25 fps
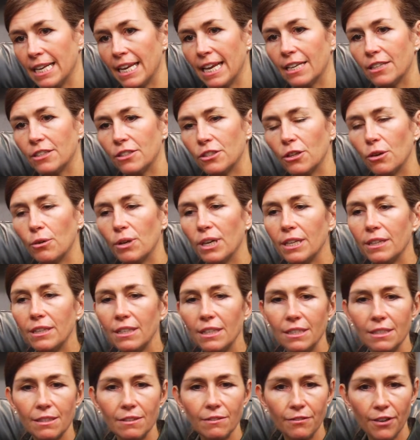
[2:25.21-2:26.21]
And so in
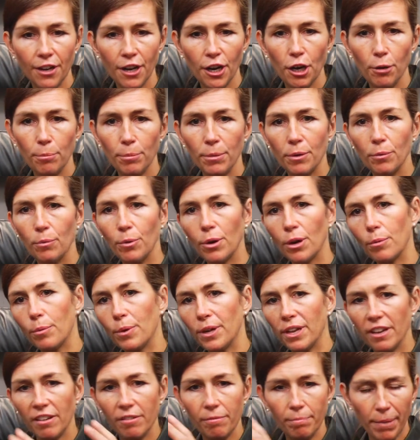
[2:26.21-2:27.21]
this environment where
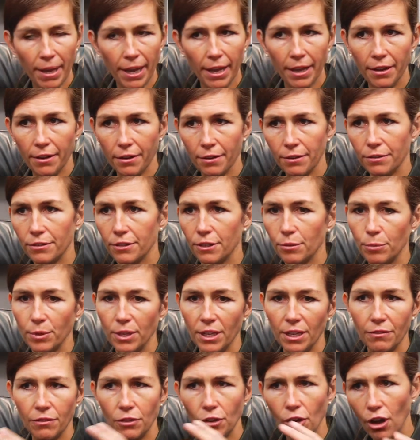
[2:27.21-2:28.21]
we have payers and we
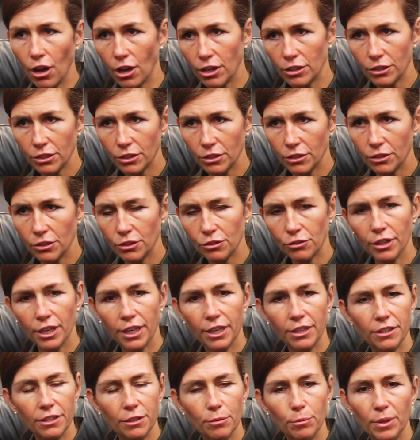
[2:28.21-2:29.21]
have cost
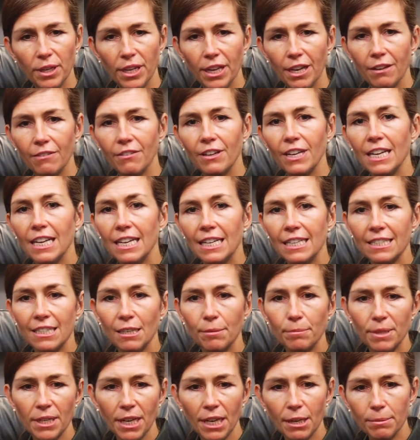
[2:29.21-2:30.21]
constraints and we have
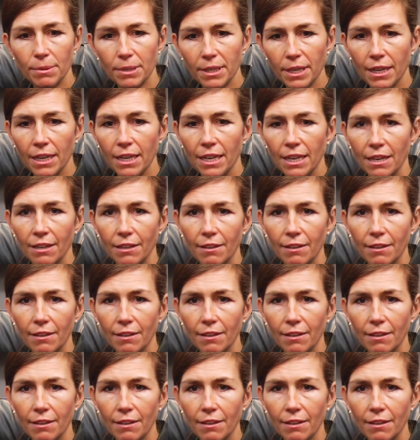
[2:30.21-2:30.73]
sometimes a